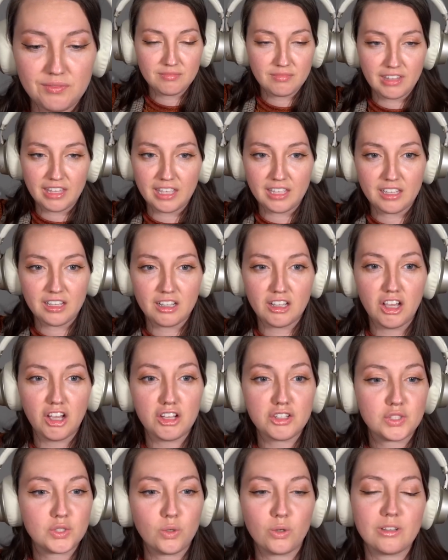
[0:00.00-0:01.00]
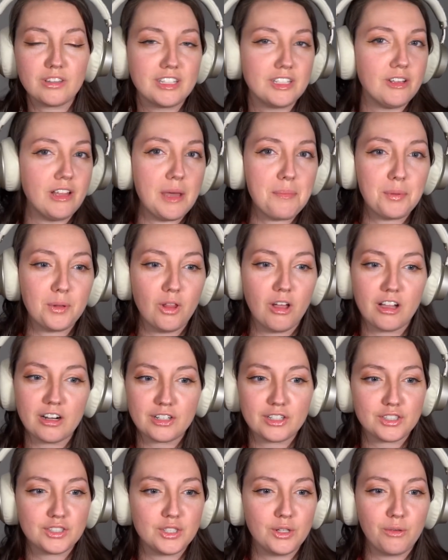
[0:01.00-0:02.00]
like, a short little
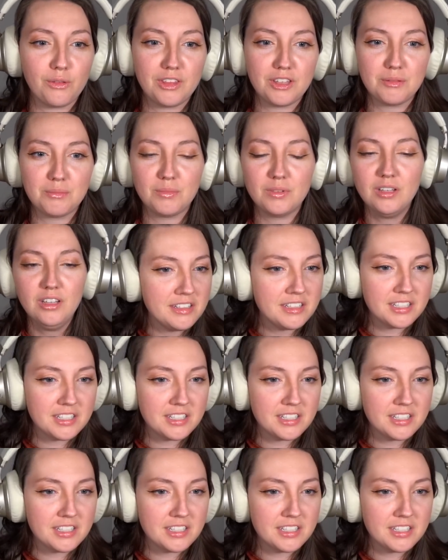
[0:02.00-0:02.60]
epilogue to show them